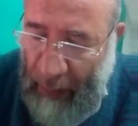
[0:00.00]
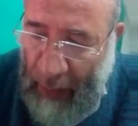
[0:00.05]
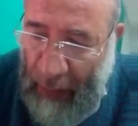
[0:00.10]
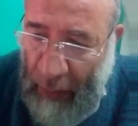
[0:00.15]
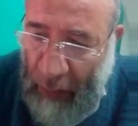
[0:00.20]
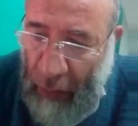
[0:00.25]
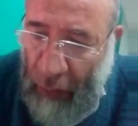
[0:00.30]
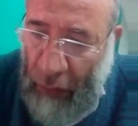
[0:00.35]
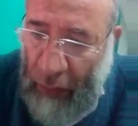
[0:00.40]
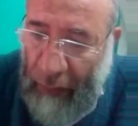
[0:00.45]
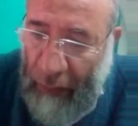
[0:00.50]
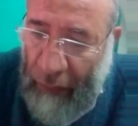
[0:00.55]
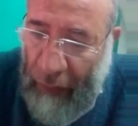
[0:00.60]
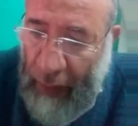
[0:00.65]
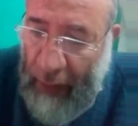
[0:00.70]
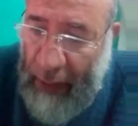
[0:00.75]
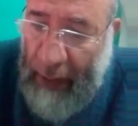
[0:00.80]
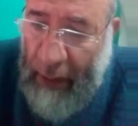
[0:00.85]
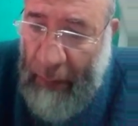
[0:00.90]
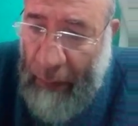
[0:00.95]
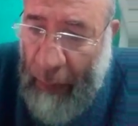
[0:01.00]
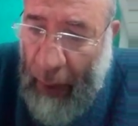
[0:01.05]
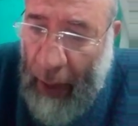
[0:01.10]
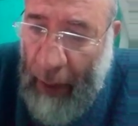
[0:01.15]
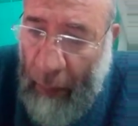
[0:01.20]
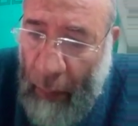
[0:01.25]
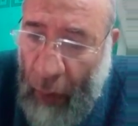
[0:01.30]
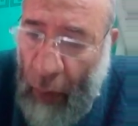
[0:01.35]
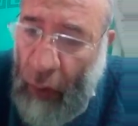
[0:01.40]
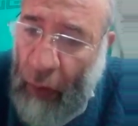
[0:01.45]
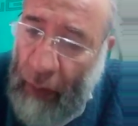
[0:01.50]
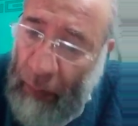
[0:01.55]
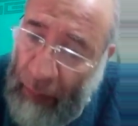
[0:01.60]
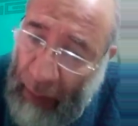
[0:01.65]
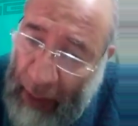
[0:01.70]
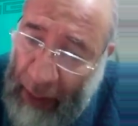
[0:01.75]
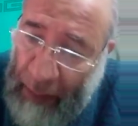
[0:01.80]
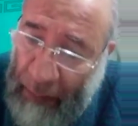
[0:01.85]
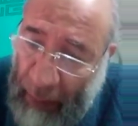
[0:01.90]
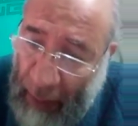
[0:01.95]
not infected by more
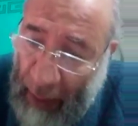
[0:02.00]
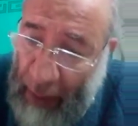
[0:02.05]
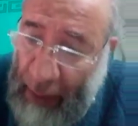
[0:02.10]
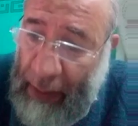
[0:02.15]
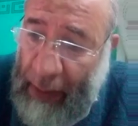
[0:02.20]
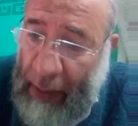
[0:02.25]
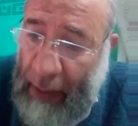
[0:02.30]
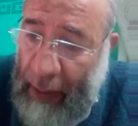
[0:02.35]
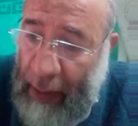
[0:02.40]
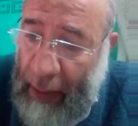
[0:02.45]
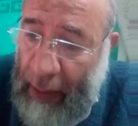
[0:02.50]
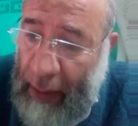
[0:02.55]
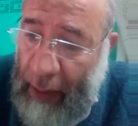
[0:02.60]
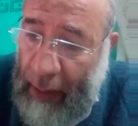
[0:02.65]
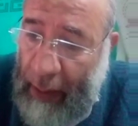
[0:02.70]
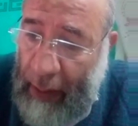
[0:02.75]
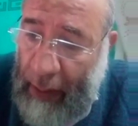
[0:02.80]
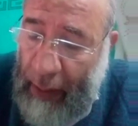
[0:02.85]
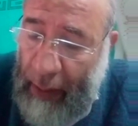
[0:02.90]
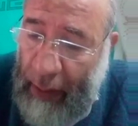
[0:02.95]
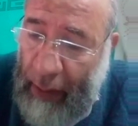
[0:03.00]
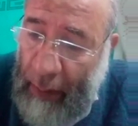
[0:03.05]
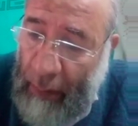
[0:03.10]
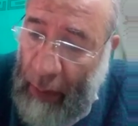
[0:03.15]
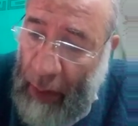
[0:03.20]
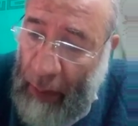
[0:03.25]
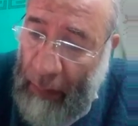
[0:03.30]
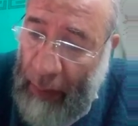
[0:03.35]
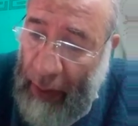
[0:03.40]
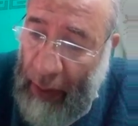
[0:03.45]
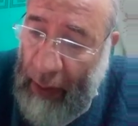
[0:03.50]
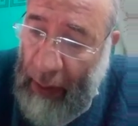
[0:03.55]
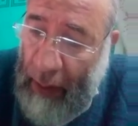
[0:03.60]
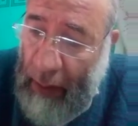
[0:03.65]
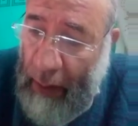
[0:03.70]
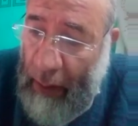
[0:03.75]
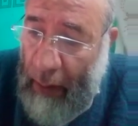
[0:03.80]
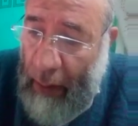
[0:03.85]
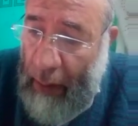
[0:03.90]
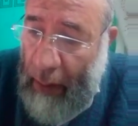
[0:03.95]
plus. It may be
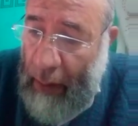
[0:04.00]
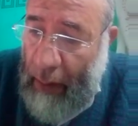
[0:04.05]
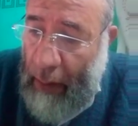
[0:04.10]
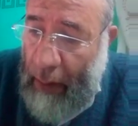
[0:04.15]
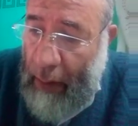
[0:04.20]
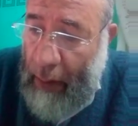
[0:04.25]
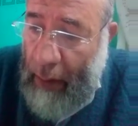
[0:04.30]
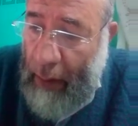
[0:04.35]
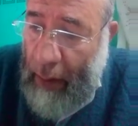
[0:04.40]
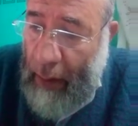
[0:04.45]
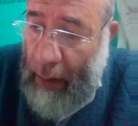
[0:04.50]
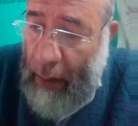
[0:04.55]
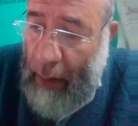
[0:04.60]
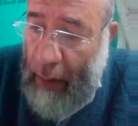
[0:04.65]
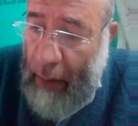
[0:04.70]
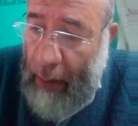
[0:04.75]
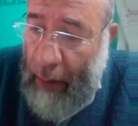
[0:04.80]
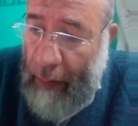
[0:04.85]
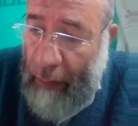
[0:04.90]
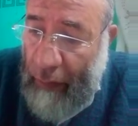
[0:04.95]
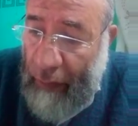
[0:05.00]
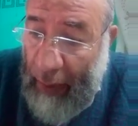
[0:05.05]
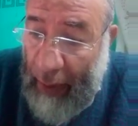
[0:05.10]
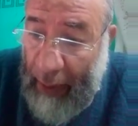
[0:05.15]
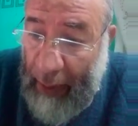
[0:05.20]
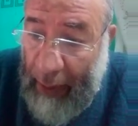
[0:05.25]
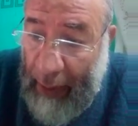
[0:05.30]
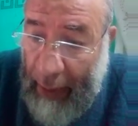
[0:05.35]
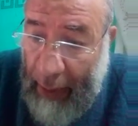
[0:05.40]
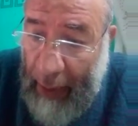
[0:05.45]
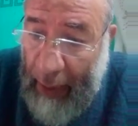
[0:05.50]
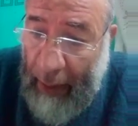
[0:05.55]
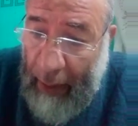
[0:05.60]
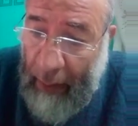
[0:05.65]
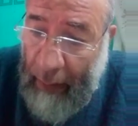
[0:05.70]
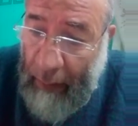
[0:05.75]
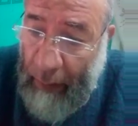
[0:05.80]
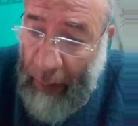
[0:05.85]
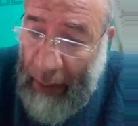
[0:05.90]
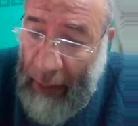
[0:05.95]
filling
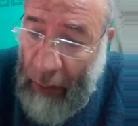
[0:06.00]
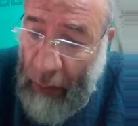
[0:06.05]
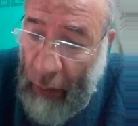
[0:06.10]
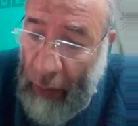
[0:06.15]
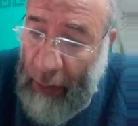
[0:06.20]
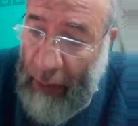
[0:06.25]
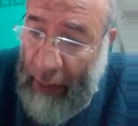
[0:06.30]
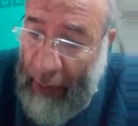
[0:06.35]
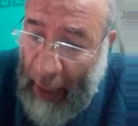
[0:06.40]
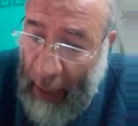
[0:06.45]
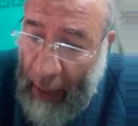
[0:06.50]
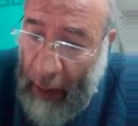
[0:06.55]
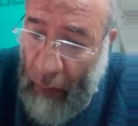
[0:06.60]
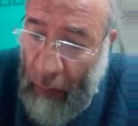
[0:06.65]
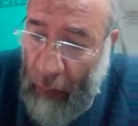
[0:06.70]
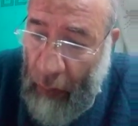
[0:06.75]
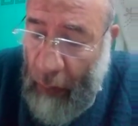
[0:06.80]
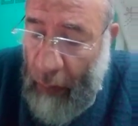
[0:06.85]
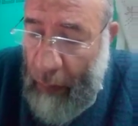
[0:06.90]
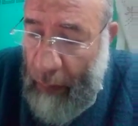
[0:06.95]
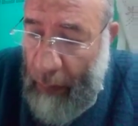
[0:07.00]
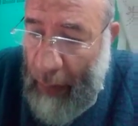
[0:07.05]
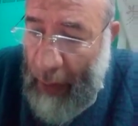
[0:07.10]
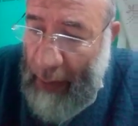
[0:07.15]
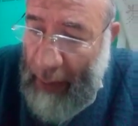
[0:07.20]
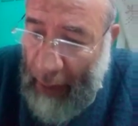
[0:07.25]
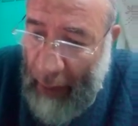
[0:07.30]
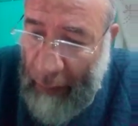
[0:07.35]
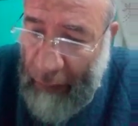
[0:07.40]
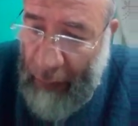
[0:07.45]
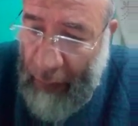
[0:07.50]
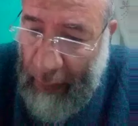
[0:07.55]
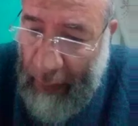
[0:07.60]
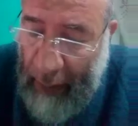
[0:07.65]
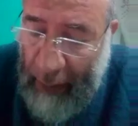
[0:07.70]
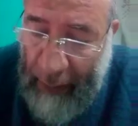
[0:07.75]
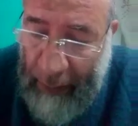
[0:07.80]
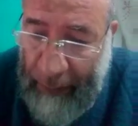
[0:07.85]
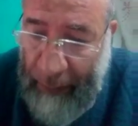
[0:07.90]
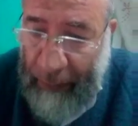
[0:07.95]
hair, but not now, but after
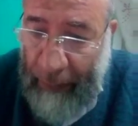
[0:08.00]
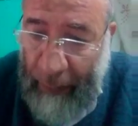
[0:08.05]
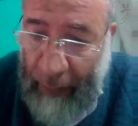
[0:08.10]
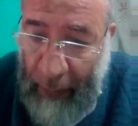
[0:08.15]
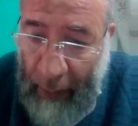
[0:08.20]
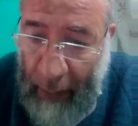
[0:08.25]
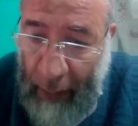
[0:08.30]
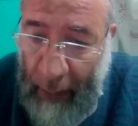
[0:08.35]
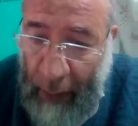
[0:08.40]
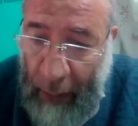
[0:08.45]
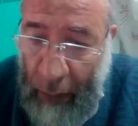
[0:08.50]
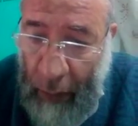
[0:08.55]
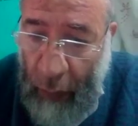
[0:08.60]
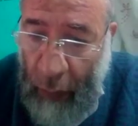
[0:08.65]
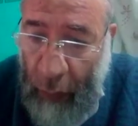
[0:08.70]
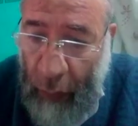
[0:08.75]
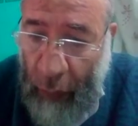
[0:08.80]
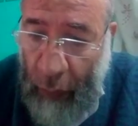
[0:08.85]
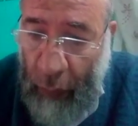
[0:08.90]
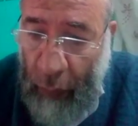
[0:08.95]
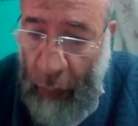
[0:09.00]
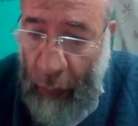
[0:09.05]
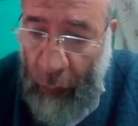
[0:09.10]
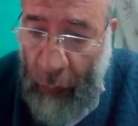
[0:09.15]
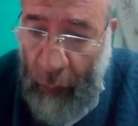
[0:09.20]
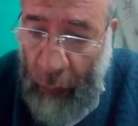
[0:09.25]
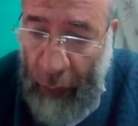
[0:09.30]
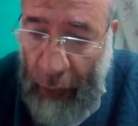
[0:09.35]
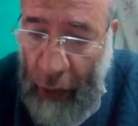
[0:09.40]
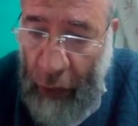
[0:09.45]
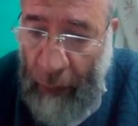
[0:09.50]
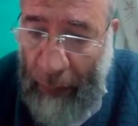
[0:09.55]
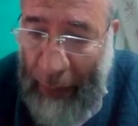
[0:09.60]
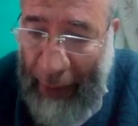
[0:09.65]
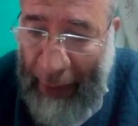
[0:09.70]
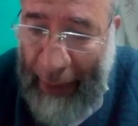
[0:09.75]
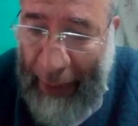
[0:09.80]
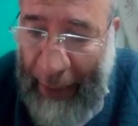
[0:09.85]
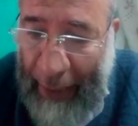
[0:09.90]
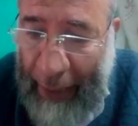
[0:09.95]
that. When you
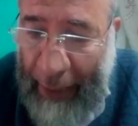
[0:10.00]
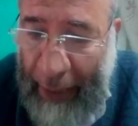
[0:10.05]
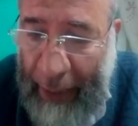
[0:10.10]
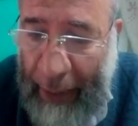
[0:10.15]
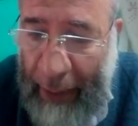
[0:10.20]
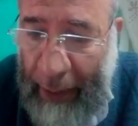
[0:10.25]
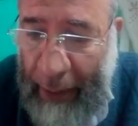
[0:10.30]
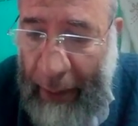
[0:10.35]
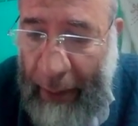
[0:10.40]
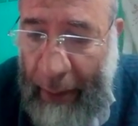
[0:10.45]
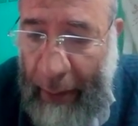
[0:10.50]
make any